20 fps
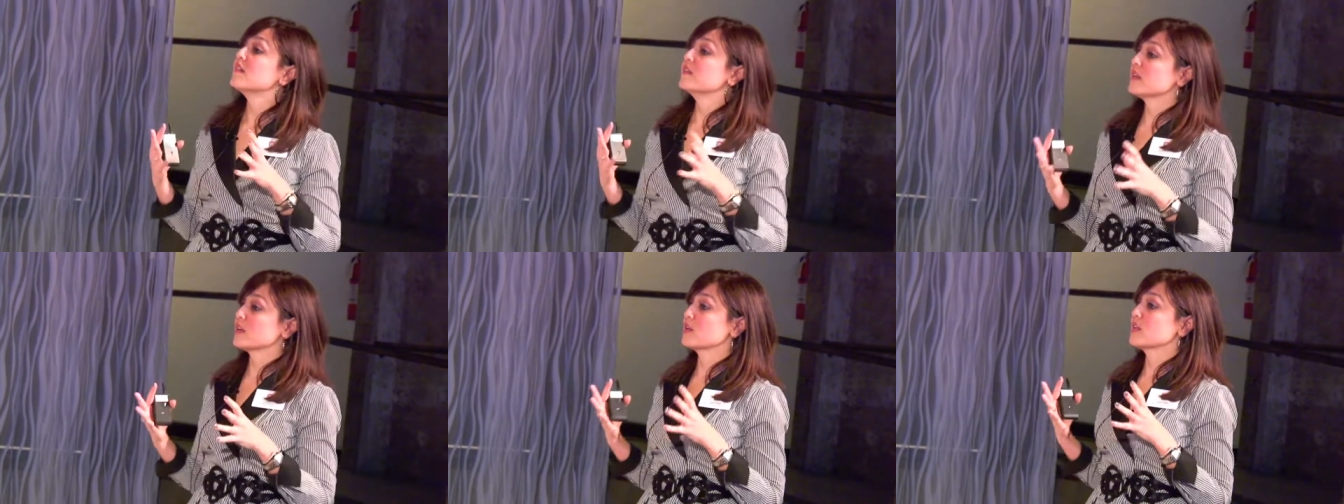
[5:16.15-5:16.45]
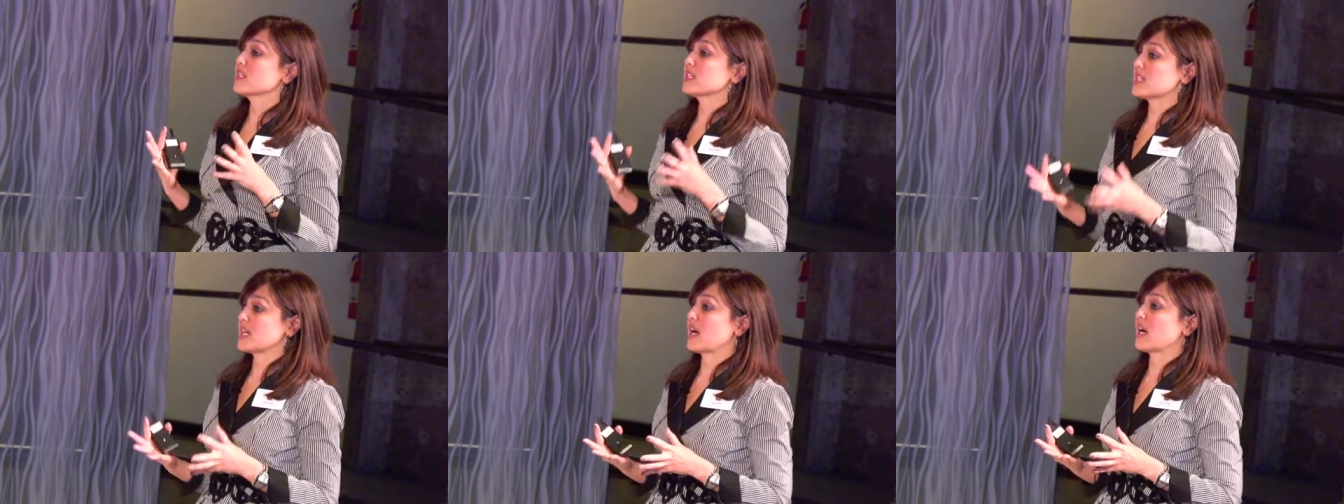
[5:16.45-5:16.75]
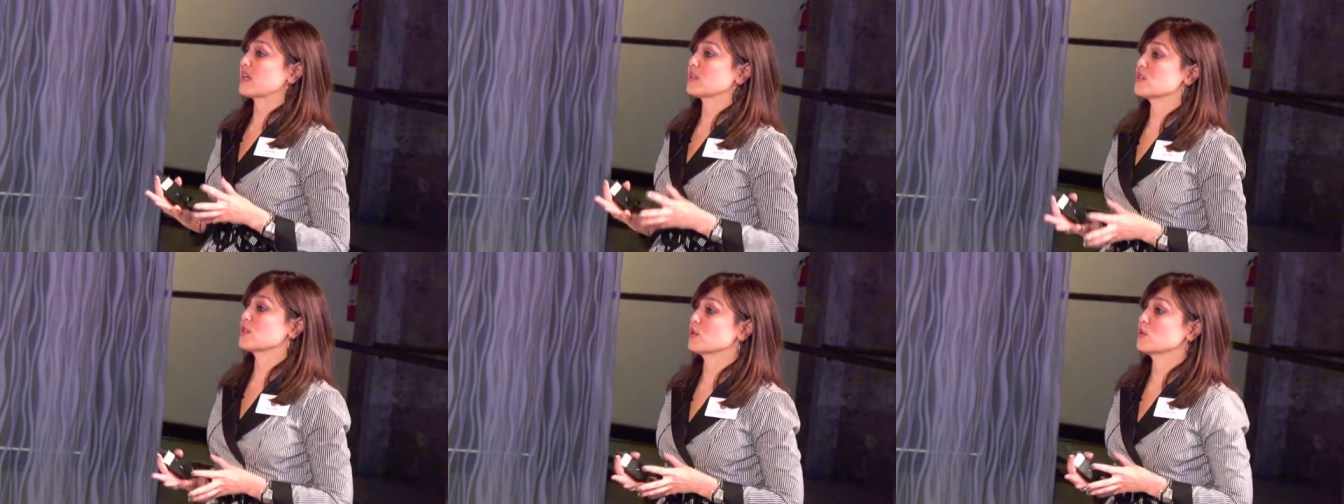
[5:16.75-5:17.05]
very
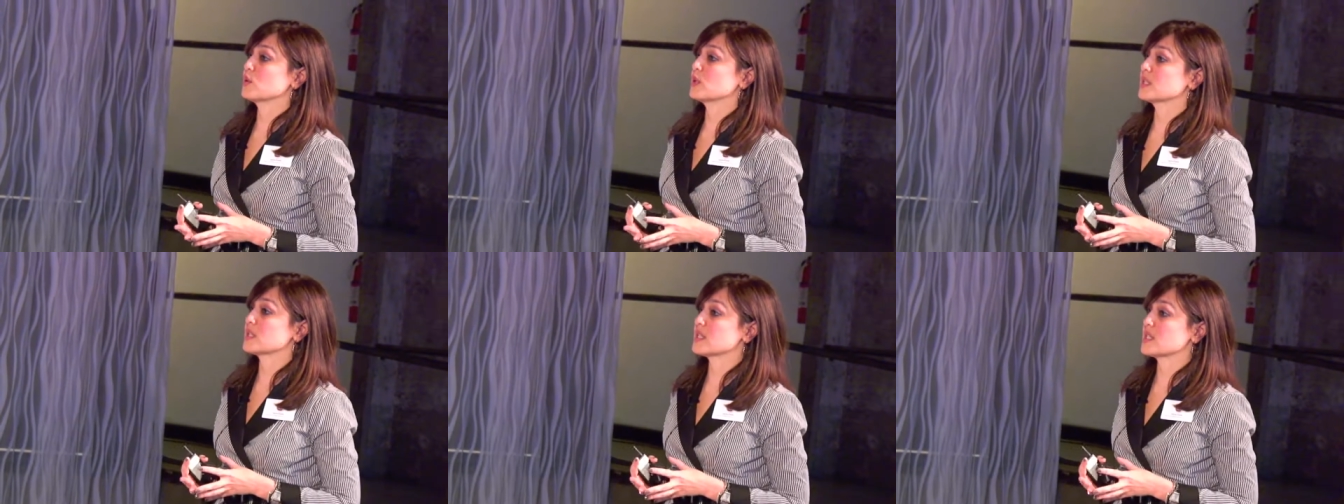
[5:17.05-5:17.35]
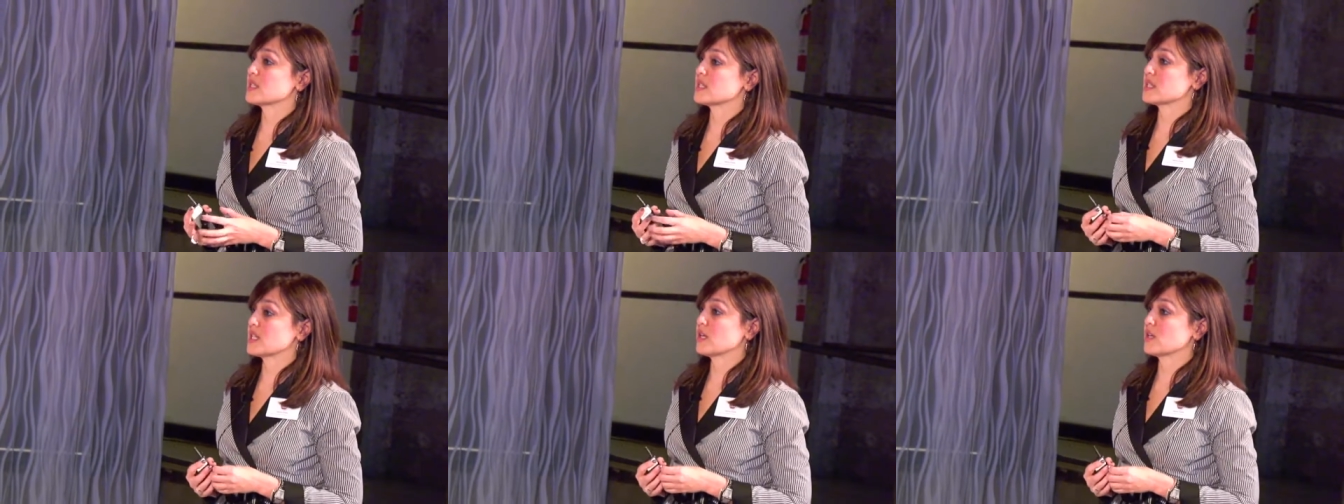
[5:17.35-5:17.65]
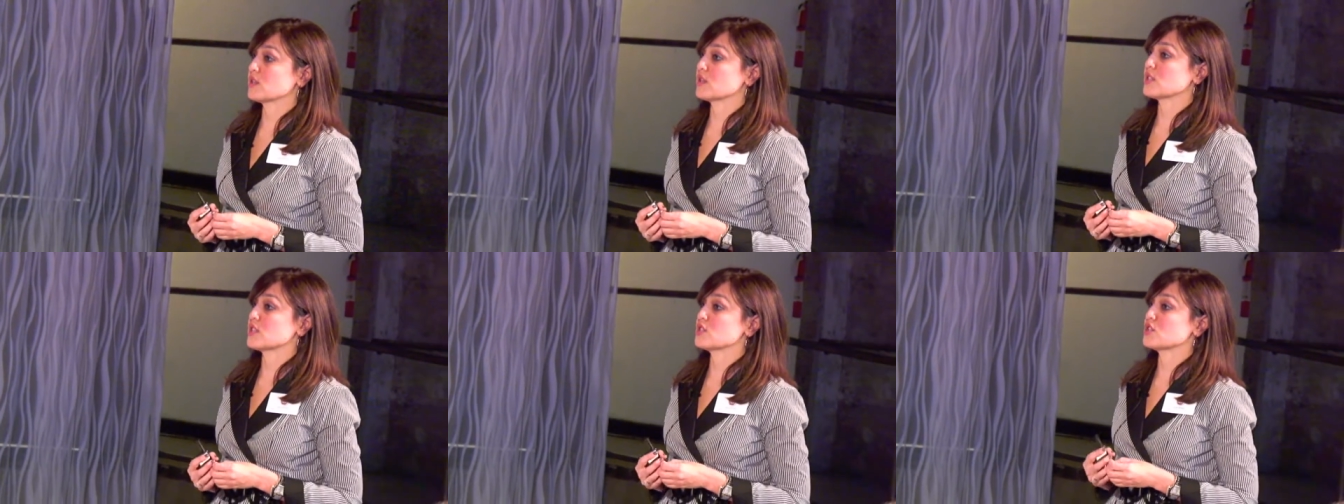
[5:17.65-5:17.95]
intact to its
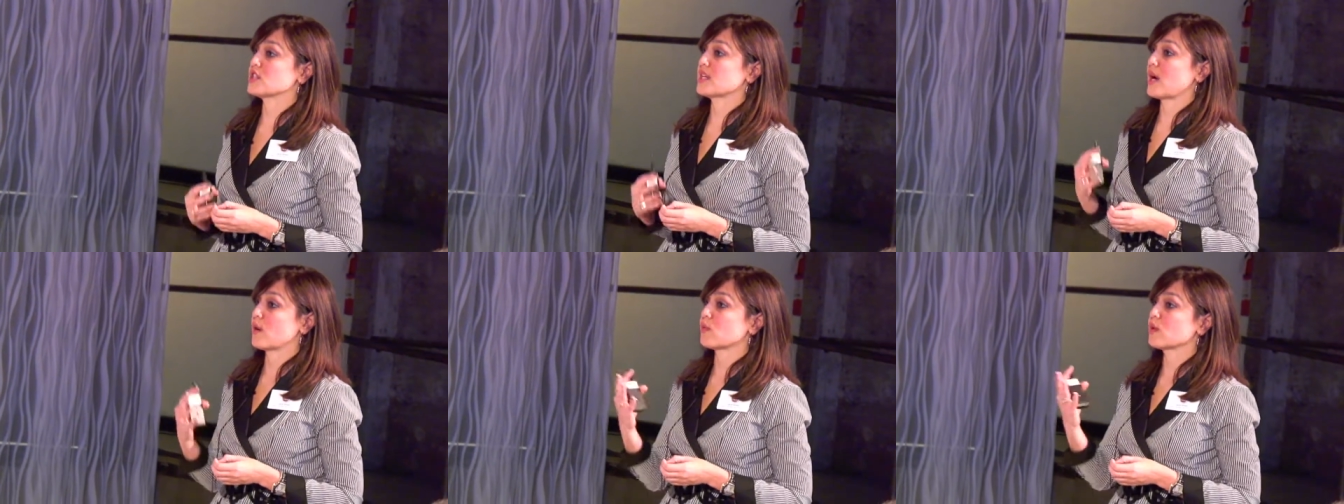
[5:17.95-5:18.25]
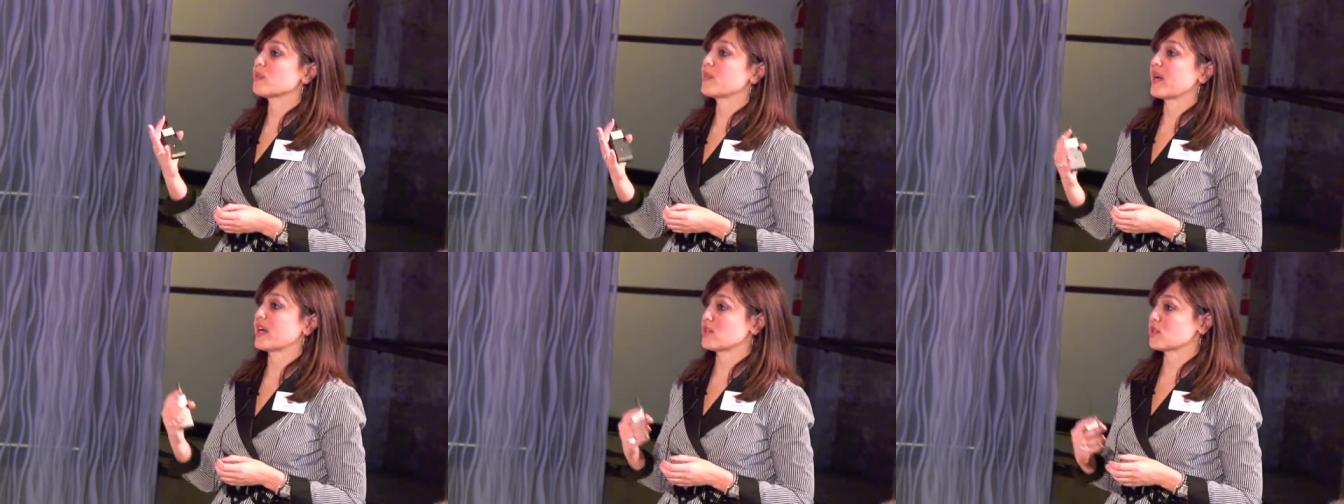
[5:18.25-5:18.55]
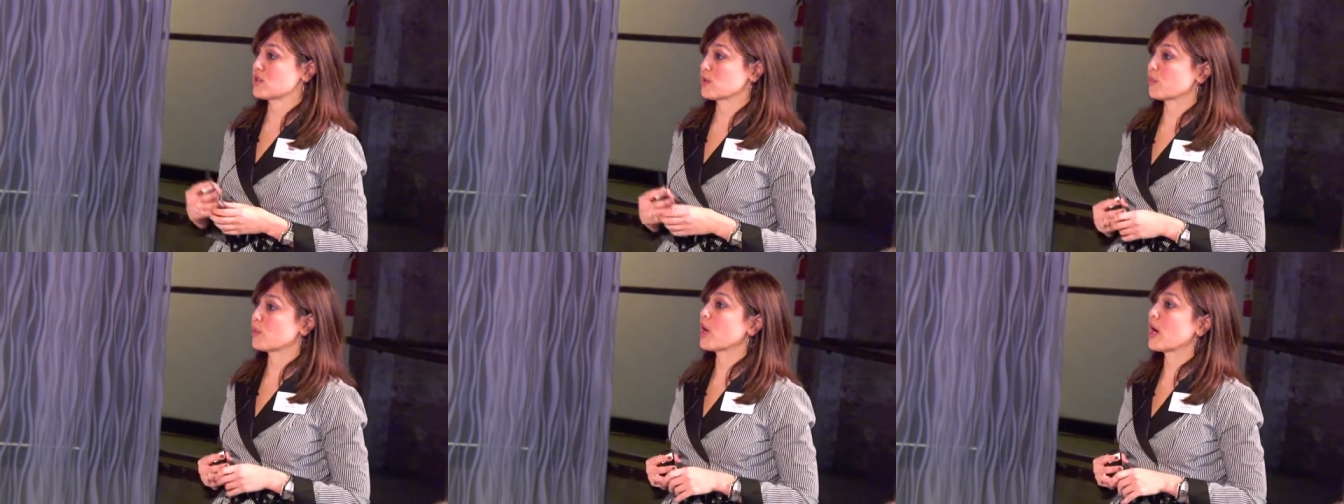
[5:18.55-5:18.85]
heritage and not
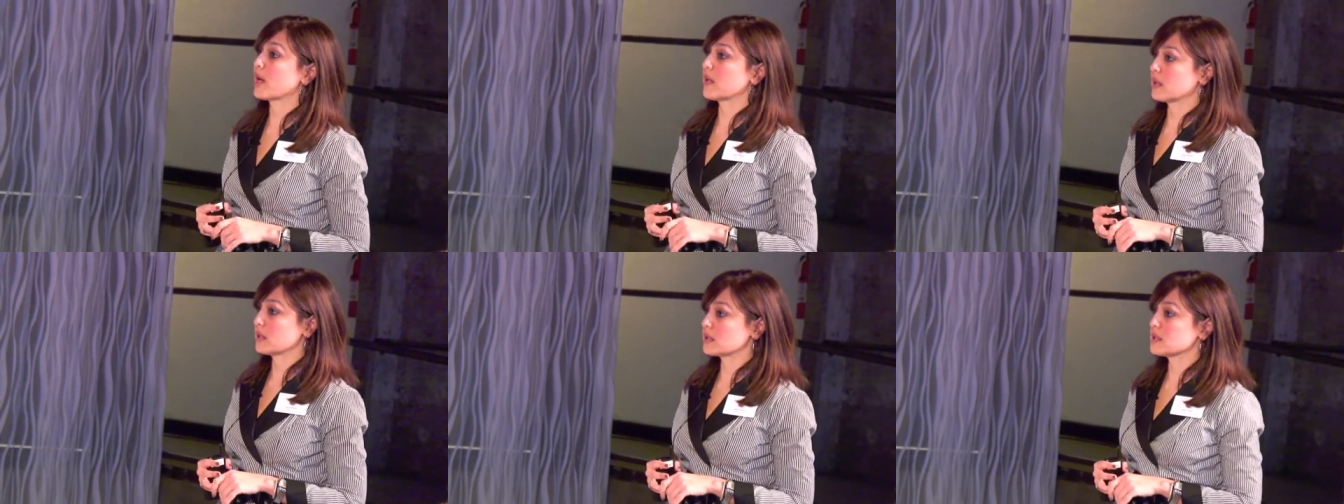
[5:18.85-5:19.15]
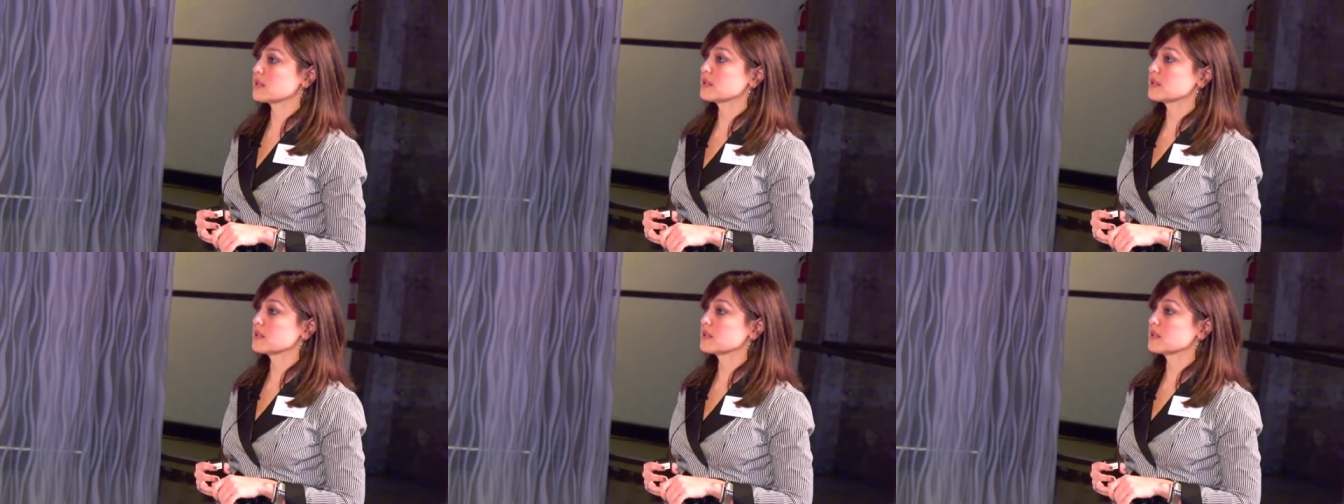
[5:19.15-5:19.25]
rebadge the products.